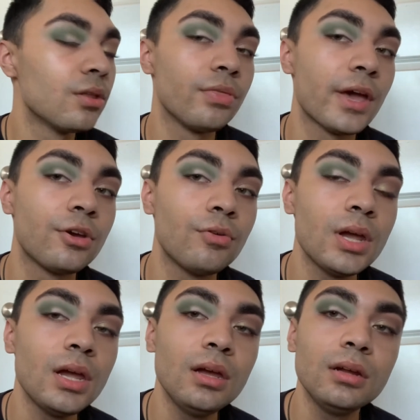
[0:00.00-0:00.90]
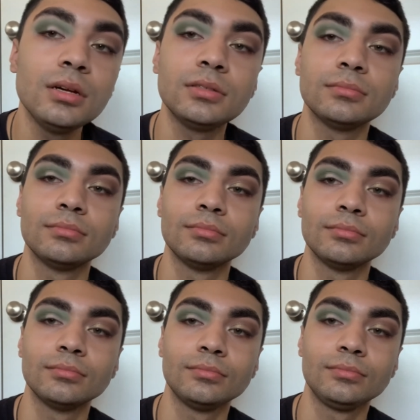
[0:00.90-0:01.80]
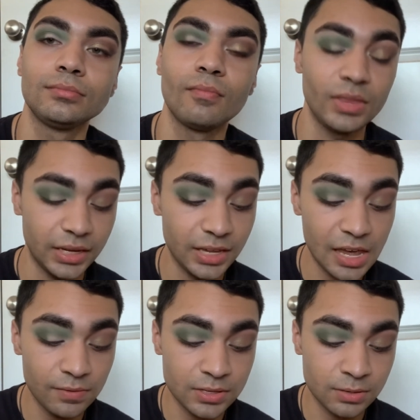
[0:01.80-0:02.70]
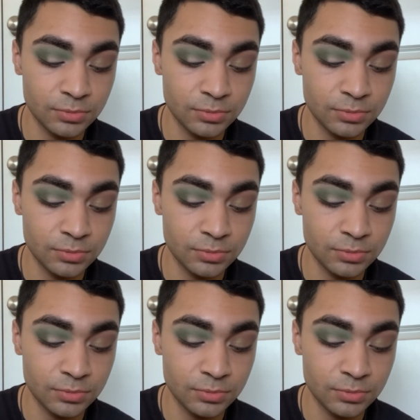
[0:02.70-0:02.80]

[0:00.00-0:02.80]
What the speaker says: That green gave it some